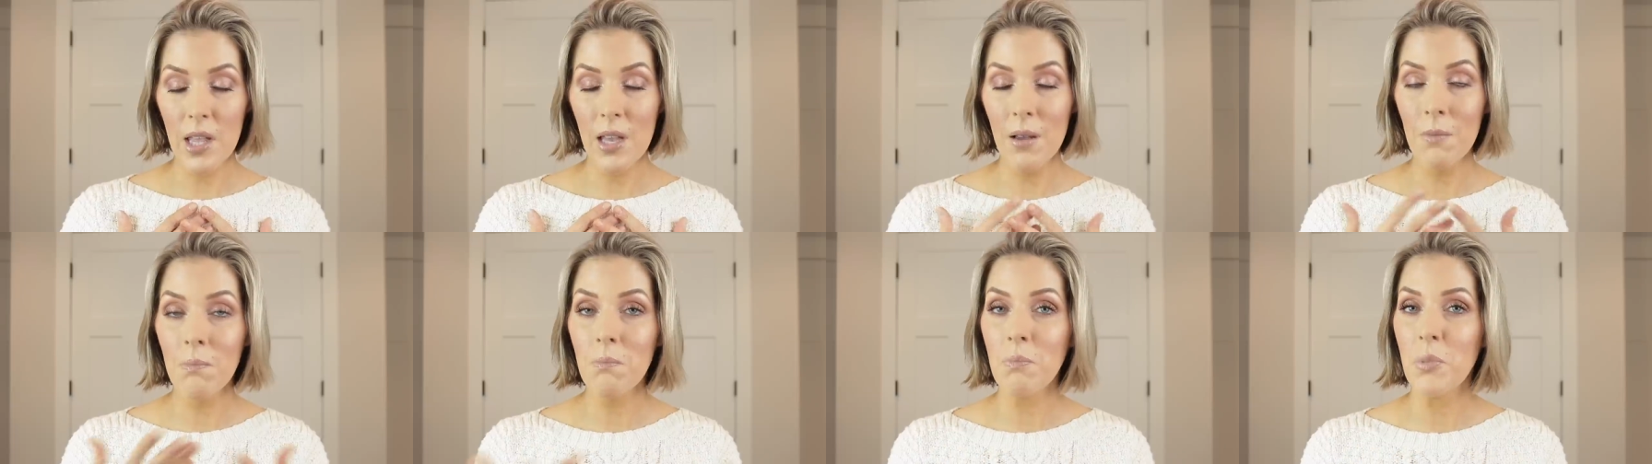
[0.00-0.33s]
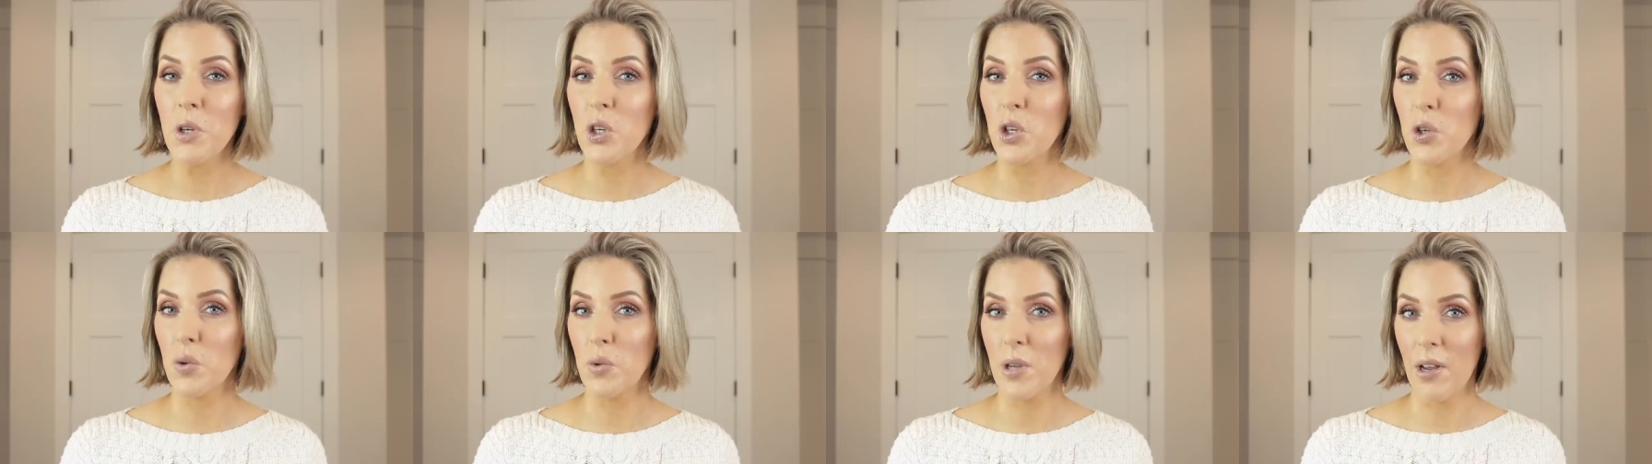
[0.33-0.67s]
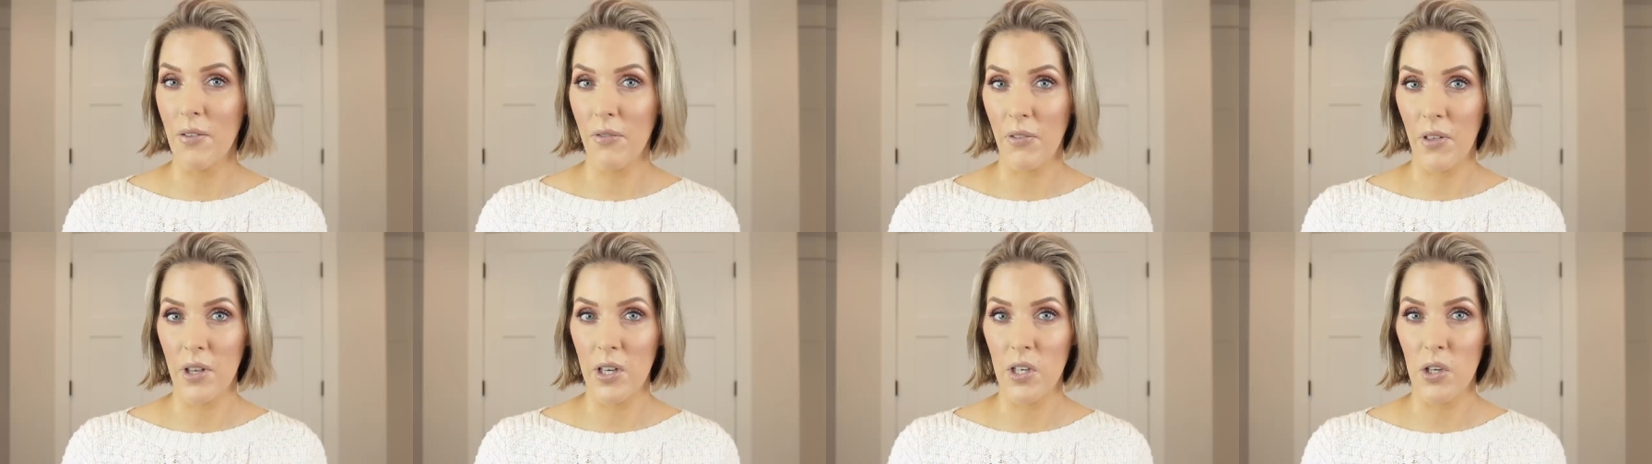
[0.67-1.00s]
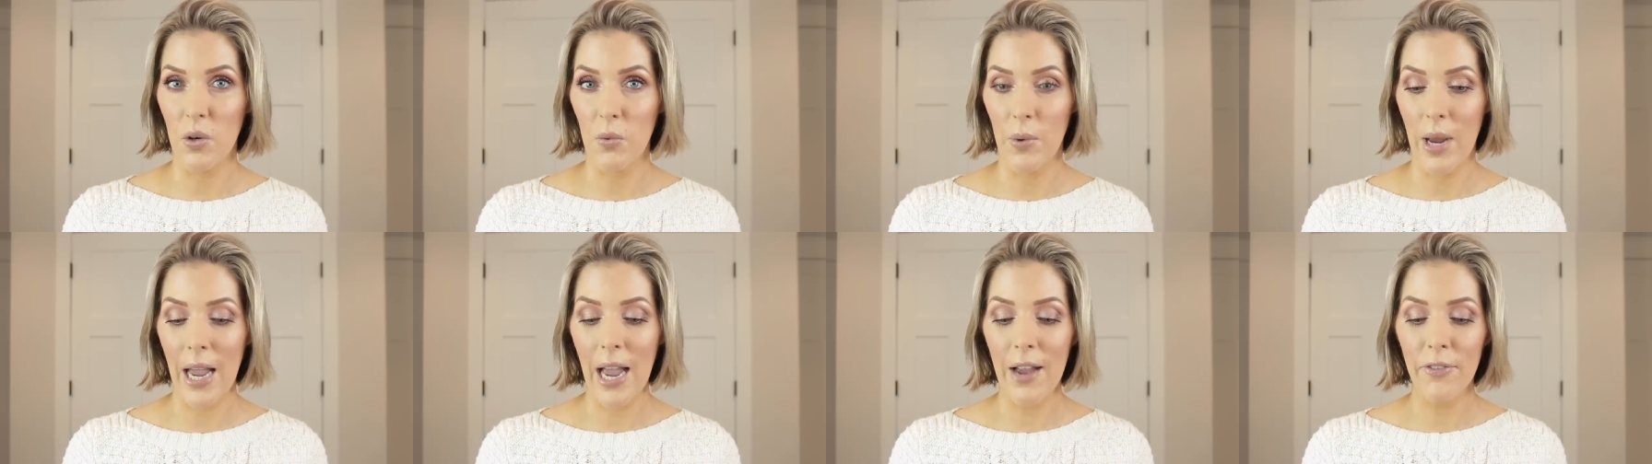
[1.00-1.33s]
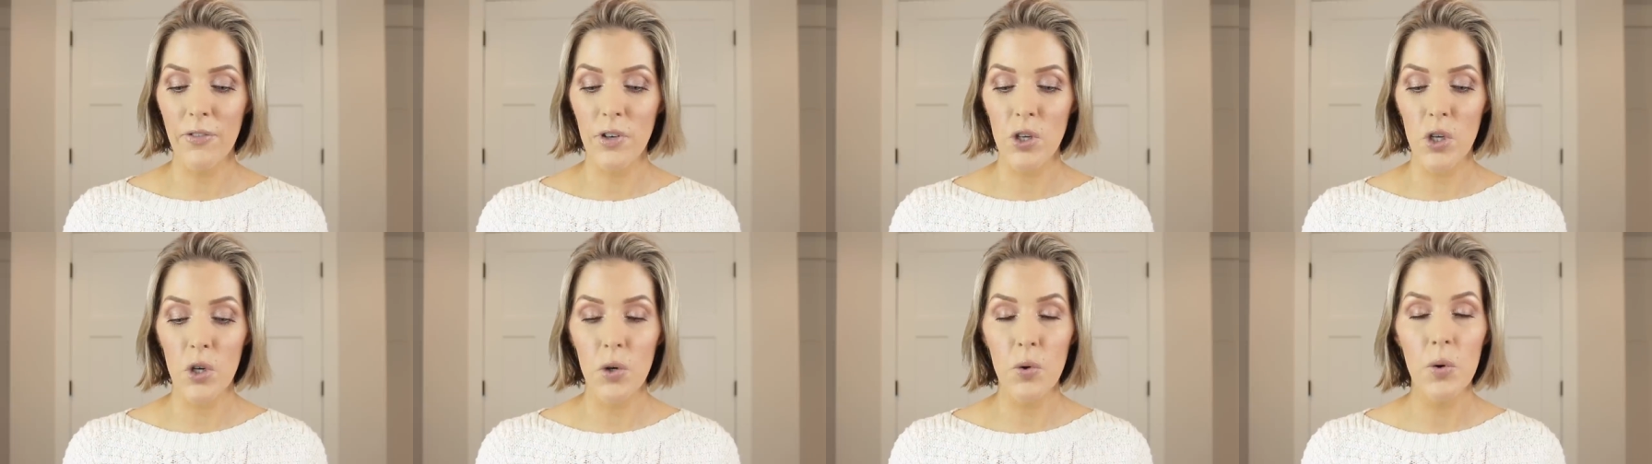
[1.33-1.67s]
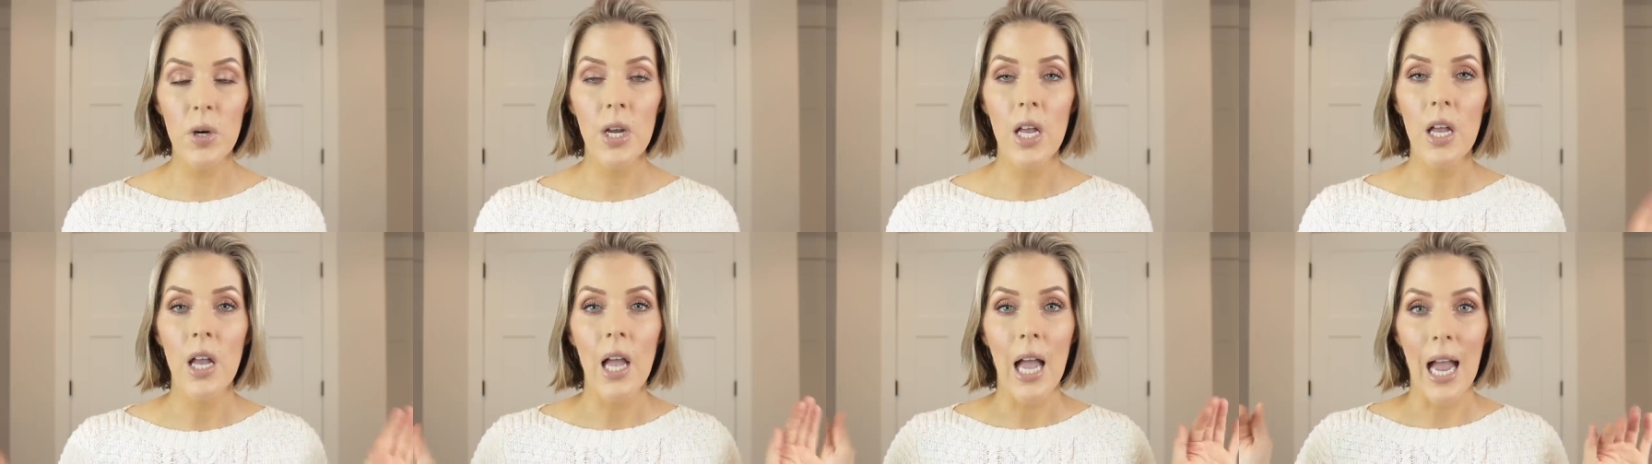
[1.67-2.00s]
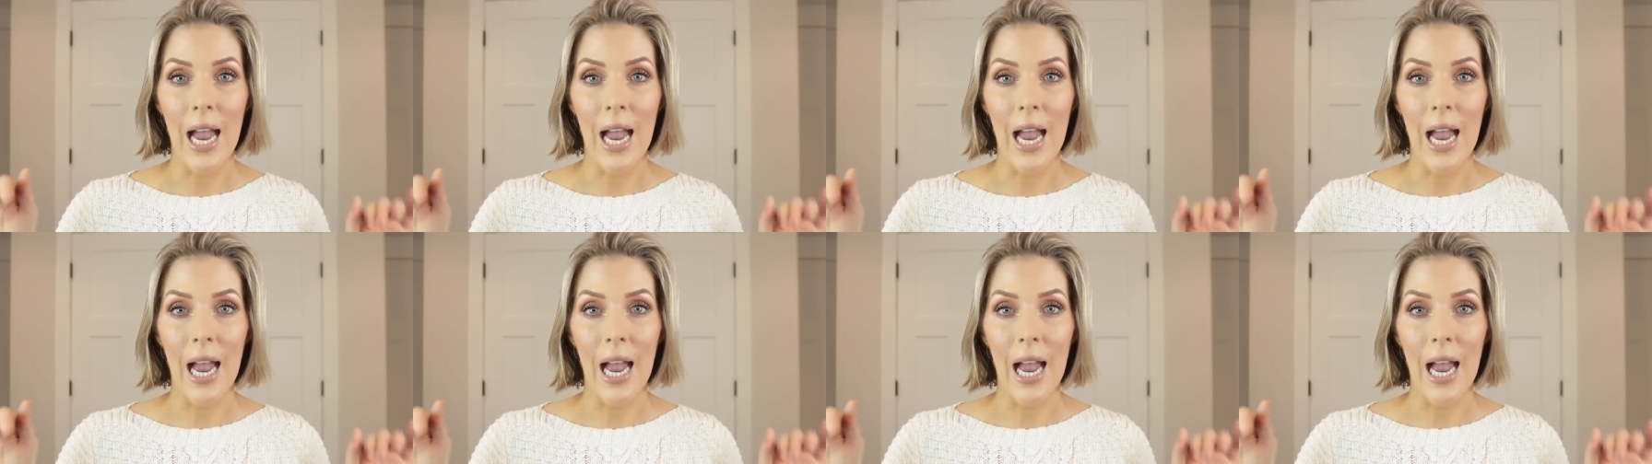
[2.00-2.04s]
them, but you definitely don't have to.